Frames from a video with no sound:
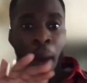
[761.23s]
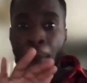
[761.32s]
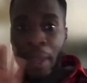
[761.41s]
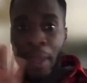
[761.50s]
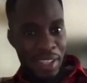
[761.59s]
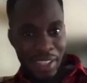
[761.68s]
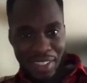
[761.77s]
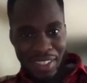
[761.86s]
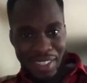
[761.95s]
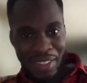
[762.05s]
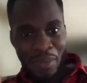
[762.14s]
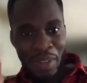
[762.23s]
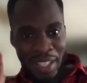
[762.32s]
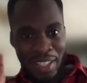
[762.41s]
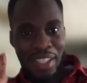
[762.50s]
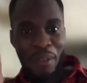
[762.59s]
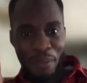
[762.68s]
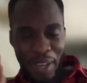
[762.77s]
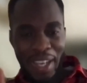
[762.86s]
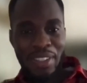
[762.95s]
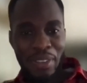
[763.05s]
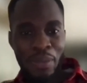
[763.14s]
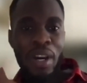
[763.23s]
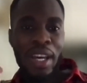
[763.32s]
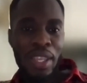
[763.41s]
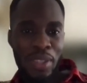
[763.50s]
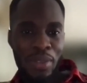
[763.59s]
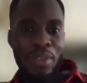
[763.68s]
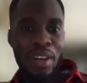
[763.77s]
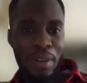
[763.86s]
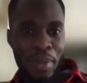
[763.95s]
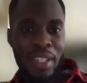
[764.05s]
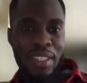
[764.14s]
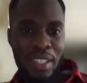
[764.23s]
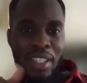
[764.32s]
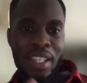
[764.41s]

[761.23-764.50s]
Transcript: opinions, but these are the facts of why you are better